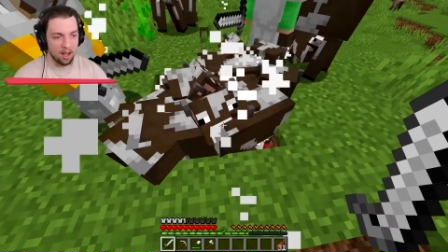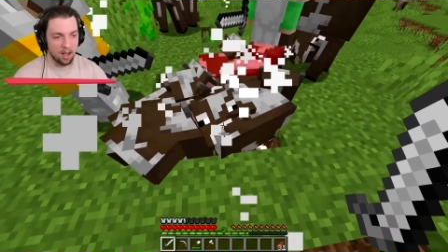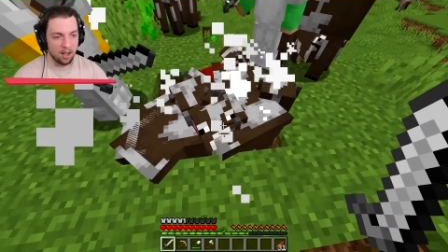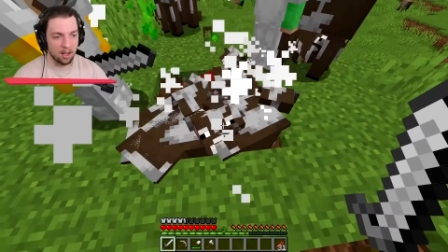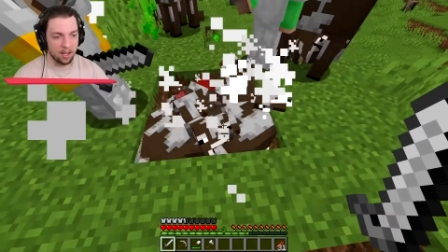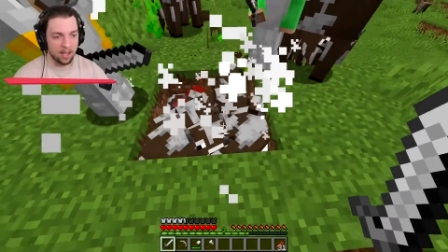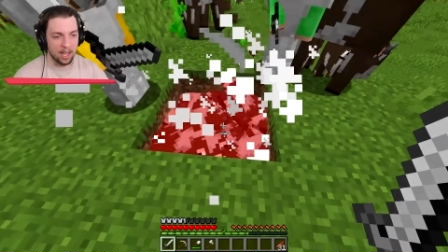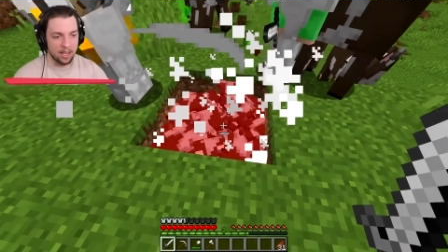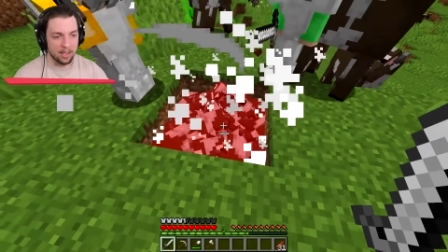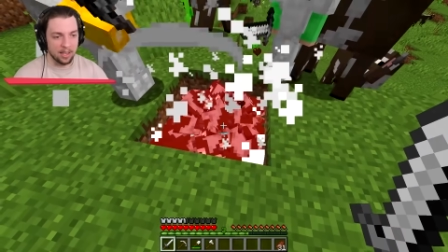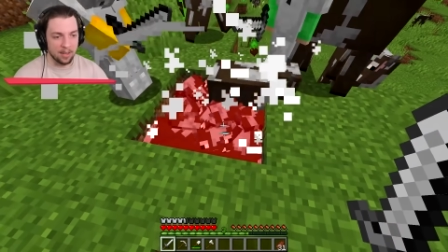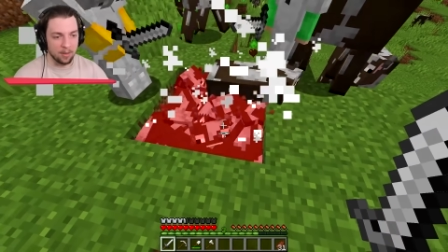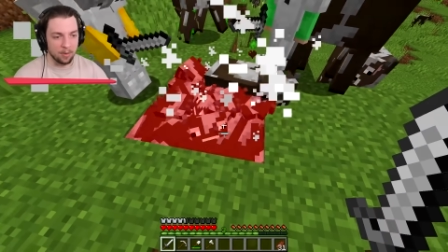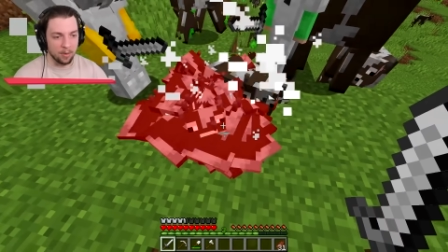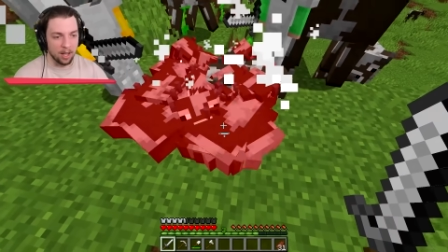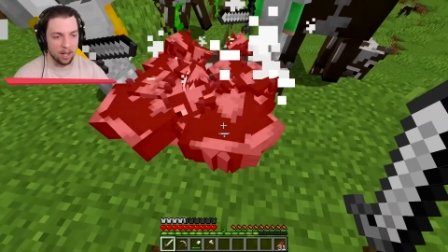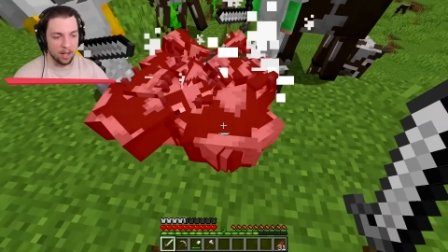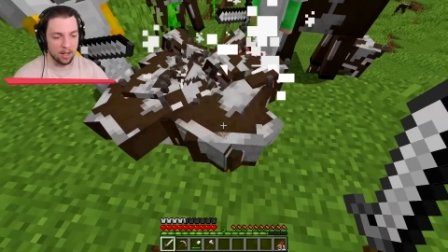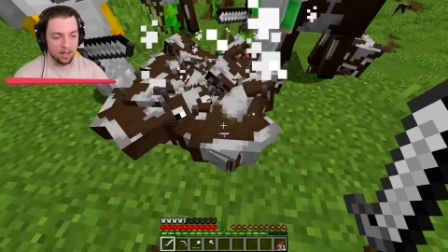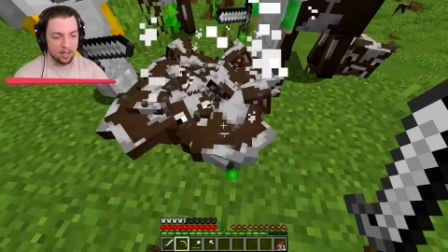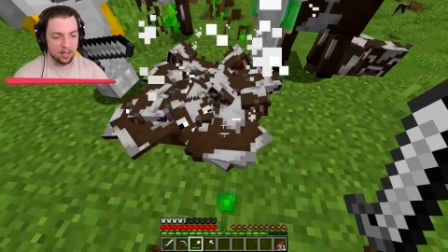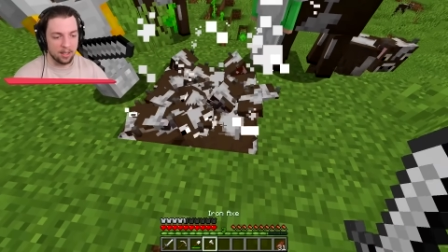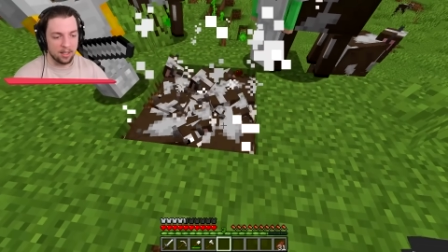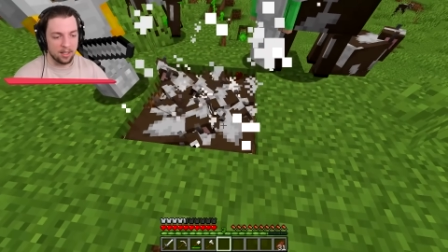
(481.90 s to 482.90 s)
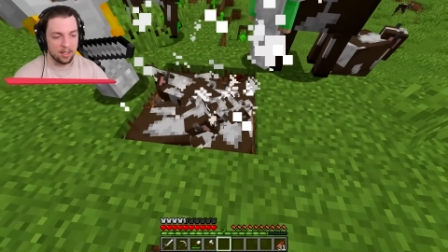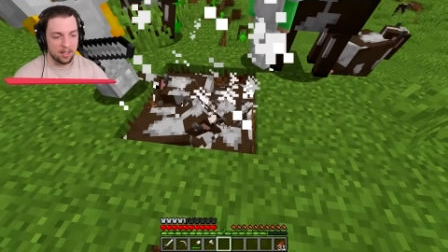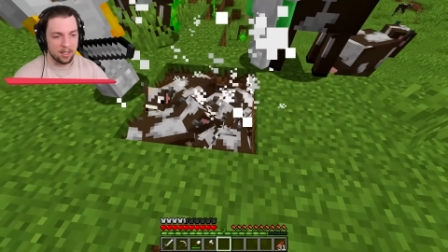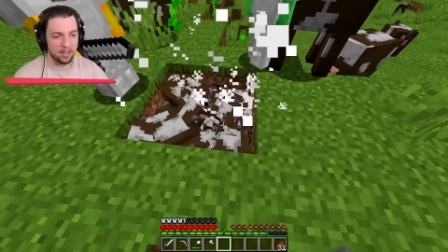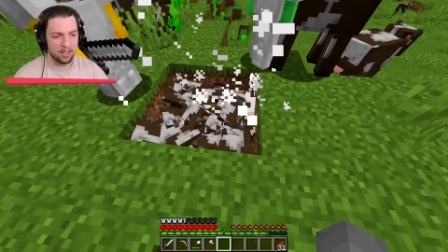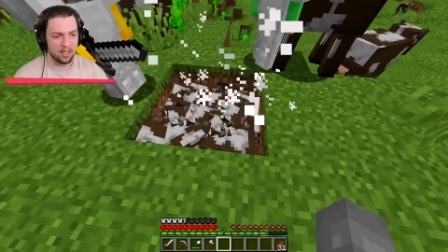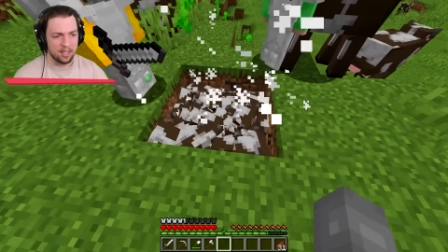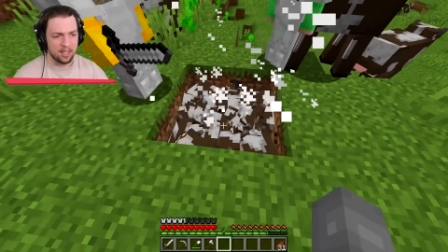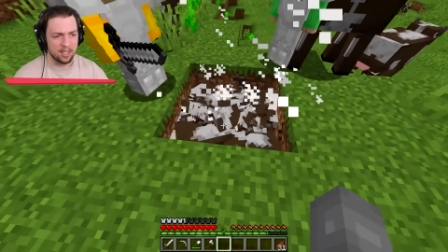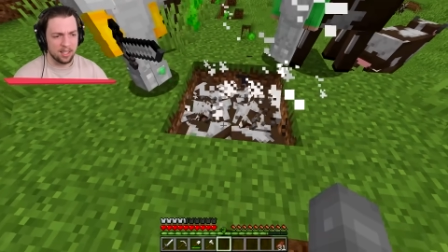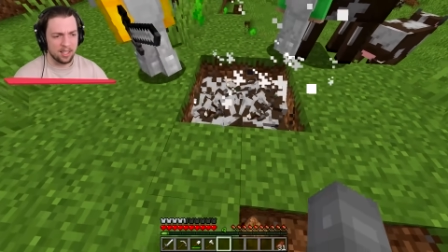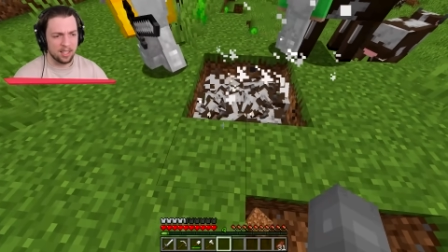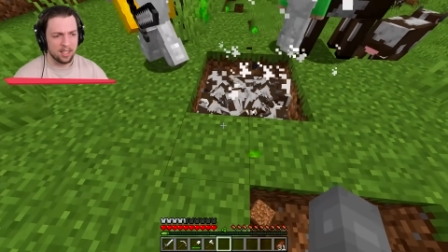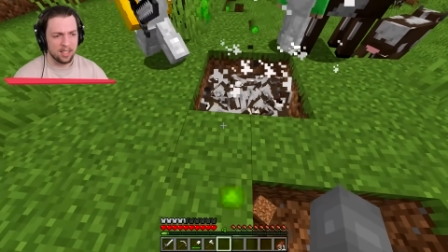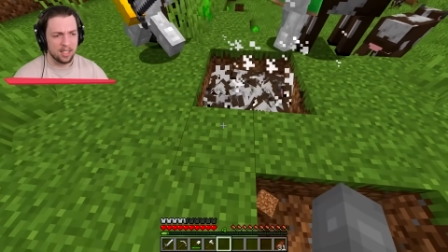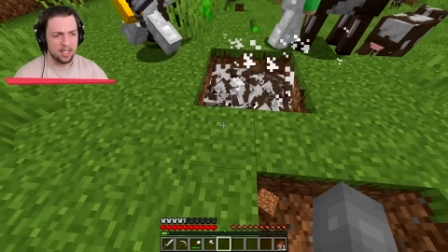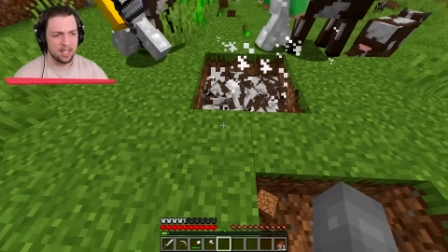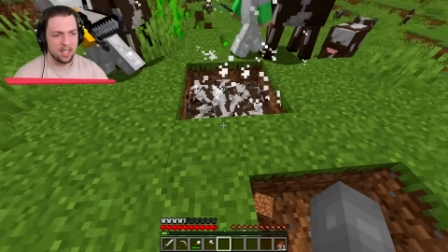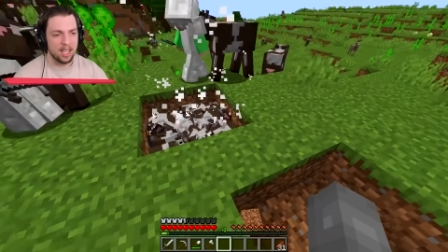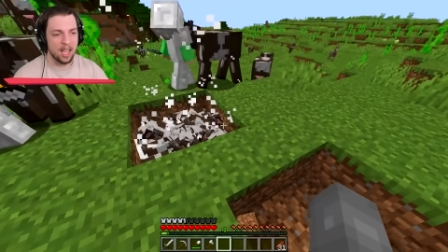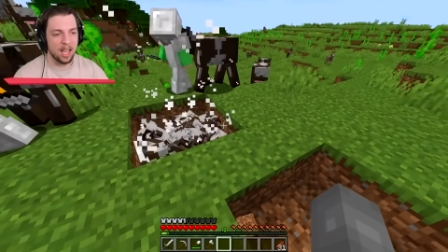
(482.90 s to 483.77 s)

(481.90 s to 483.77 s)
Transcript: Oh, that didn't work. I feel like they're hitting me. On fire.